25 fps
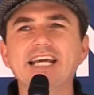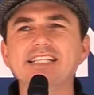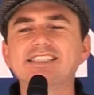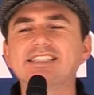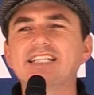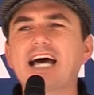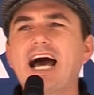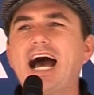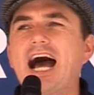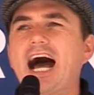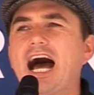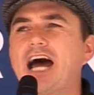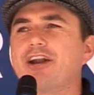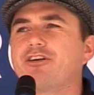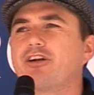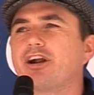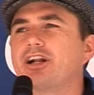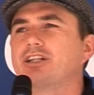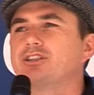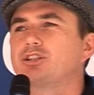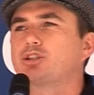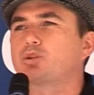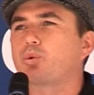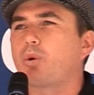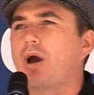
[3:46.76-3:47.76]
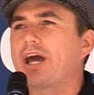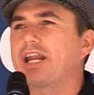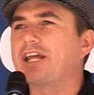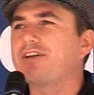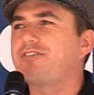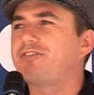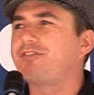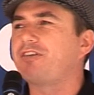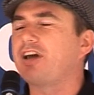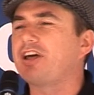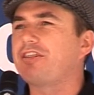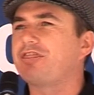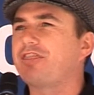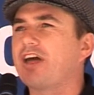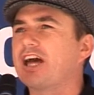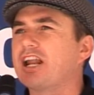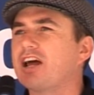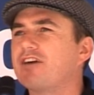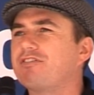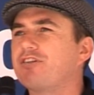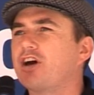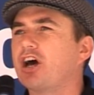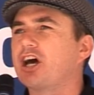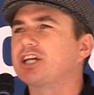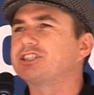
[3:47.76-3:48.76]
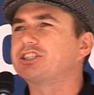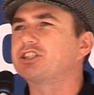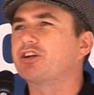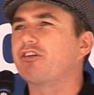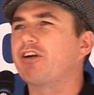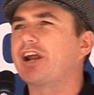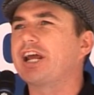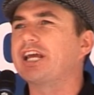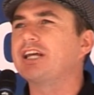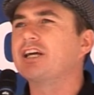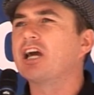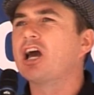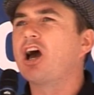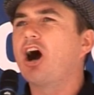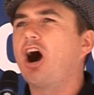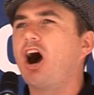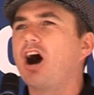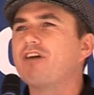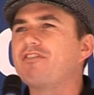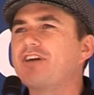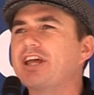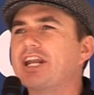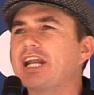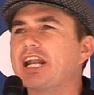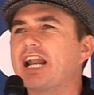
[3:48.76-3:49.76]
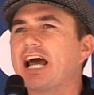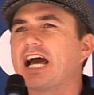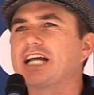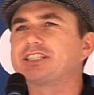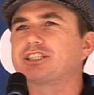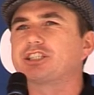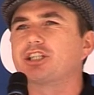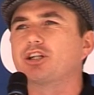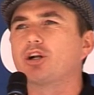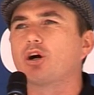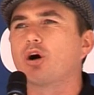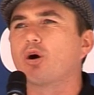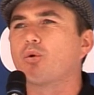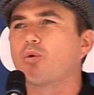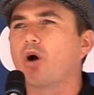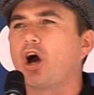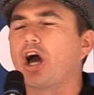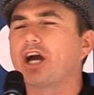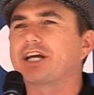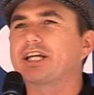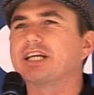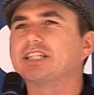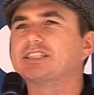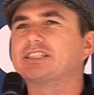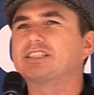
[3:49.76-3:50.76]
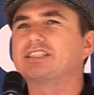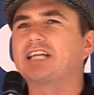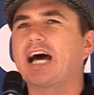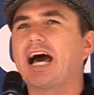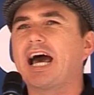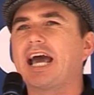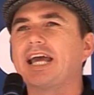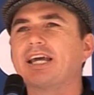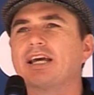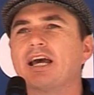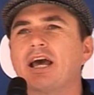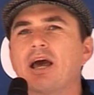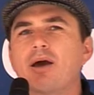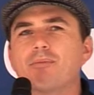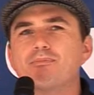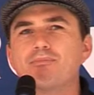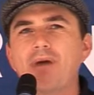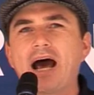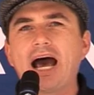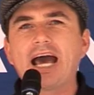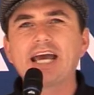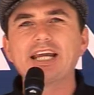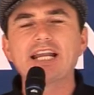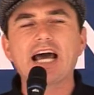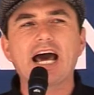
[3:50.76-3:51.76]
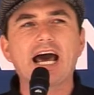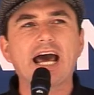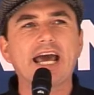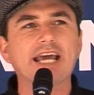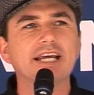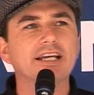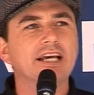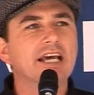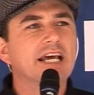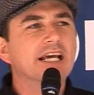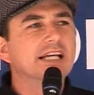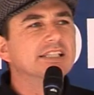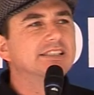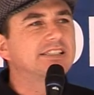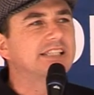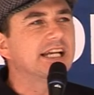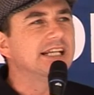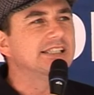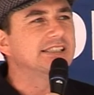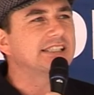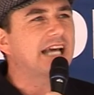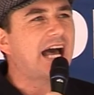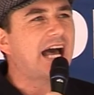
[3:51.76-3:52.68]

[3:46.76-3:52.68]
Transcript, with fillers: is the 125th anniversary of International Workers' Day, May Day. Since